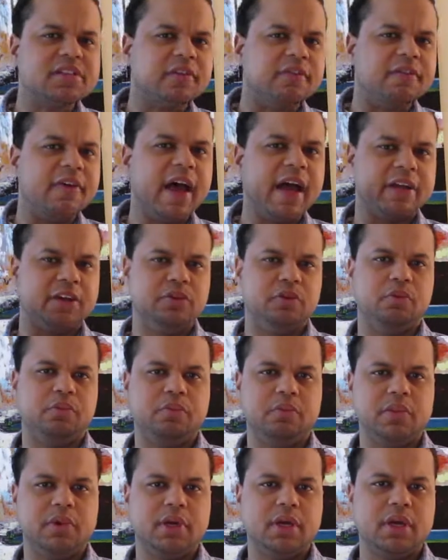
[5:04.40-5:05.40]
a vacuum
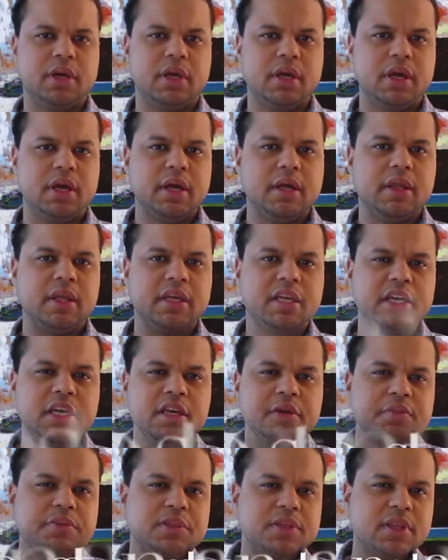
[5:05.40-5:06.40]
that
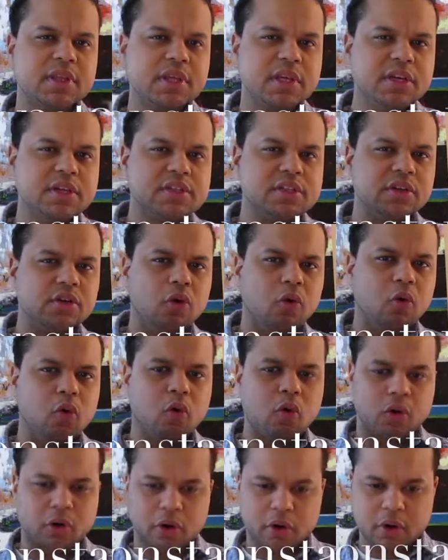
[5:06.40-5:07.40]
keeps things in
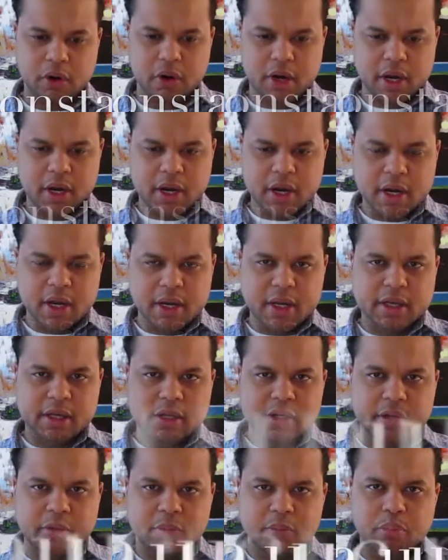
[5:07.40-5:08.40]
order,
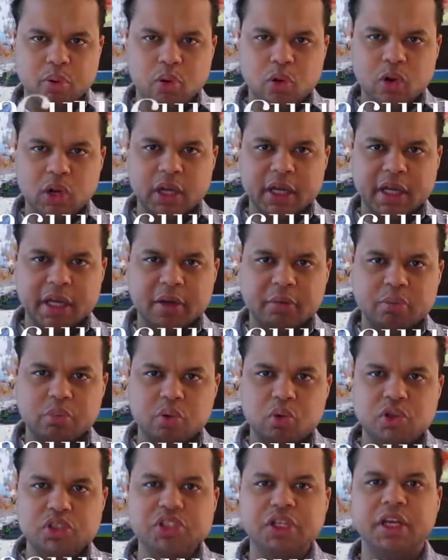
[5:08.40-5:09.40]
pulling and
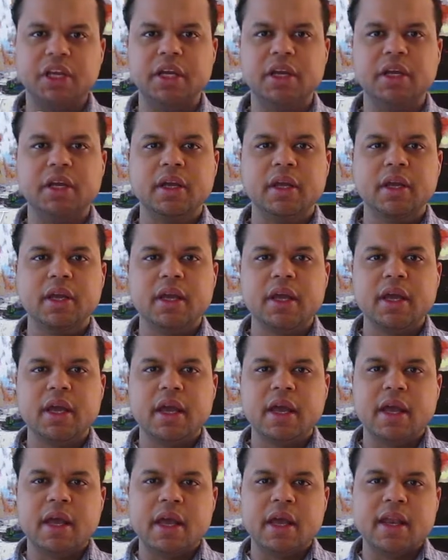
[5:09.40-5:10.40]
pushing,
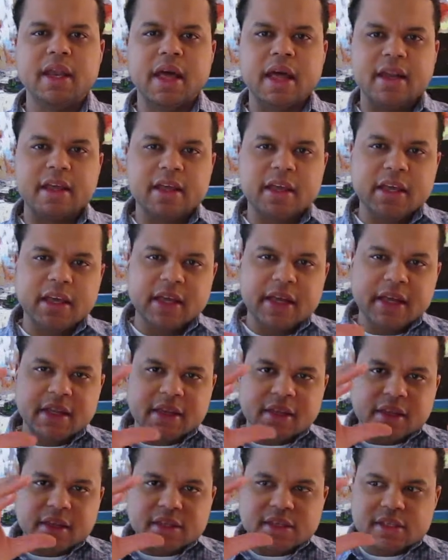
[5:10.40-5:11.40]
and that
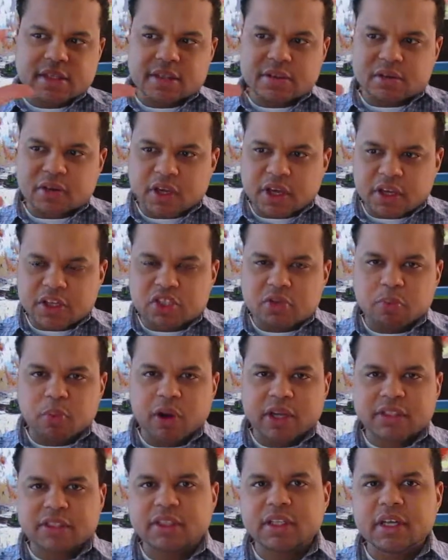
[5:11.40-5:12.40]
this is
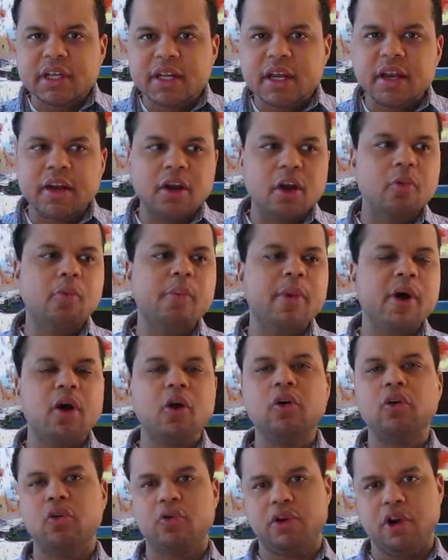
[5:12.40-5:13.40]
expressed in a
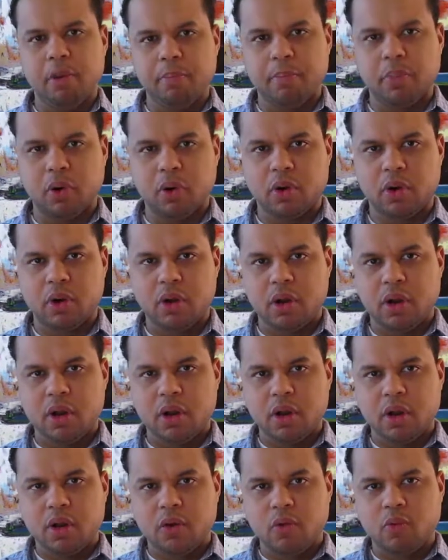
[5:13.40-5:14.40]
numerical number
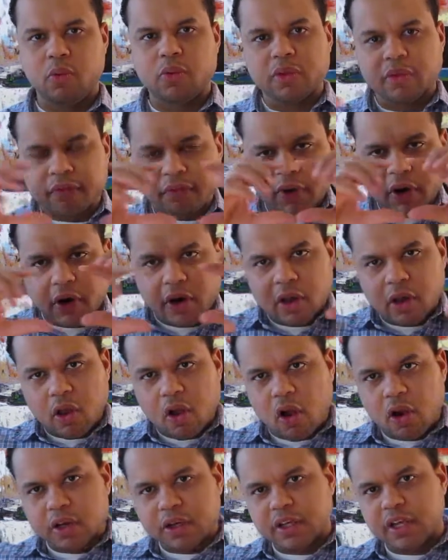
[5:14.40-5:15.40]
with a very
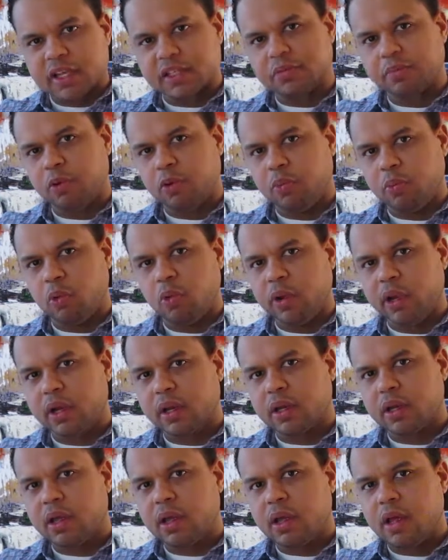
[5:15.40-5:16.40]
long decimal point.
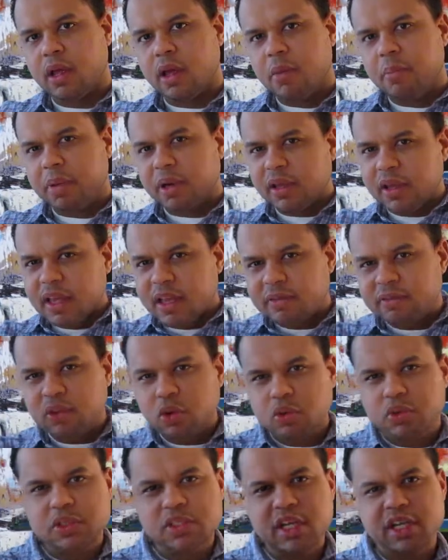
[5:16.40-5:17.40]
But if
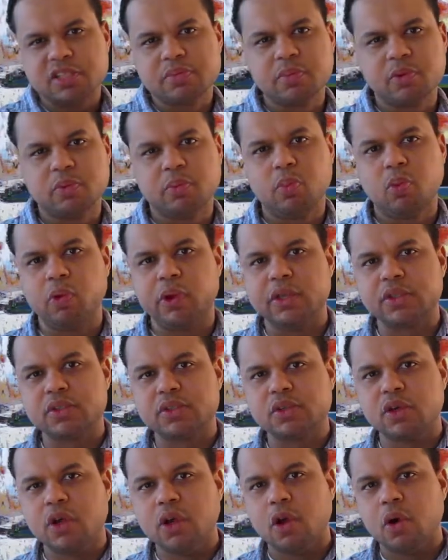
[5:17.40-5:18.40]
those decimal
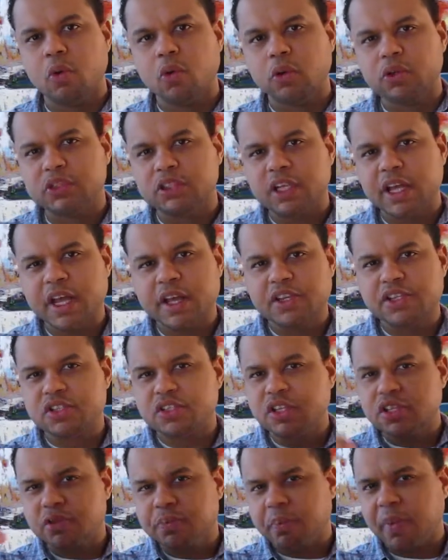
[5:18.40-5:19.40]
points were changed
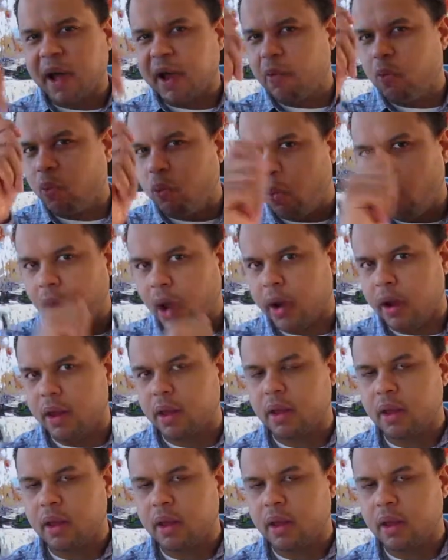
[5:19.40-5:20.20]
just by 1